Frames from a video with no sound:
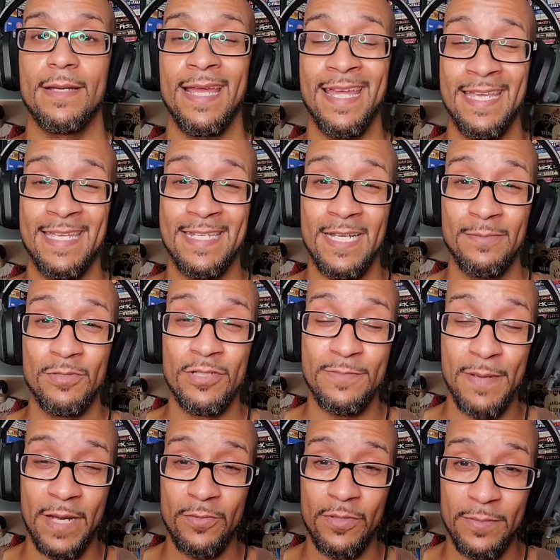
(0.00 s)
AEW's
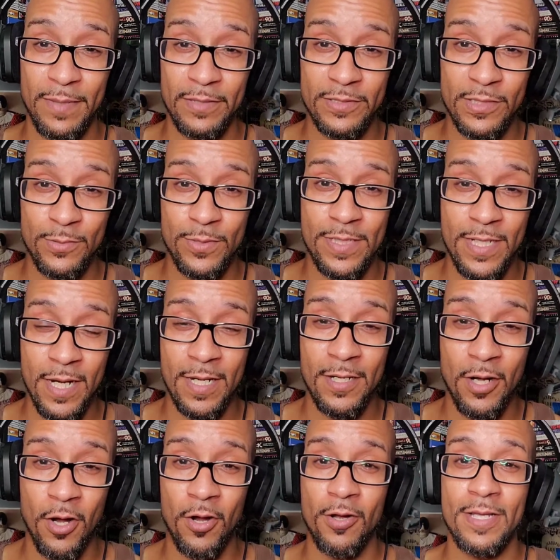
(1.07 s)
Battle of the Belts 3
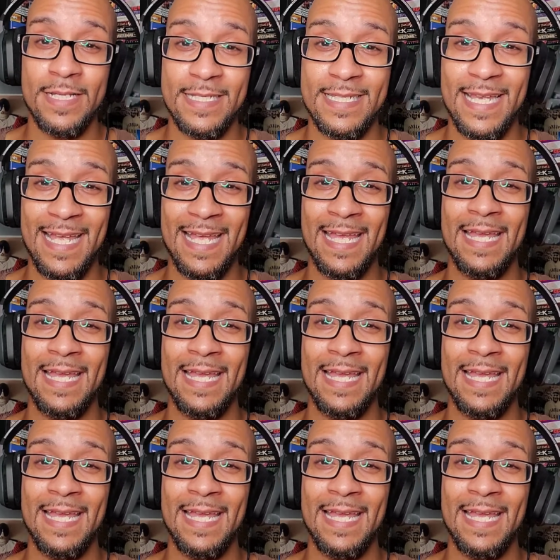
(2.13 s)
on August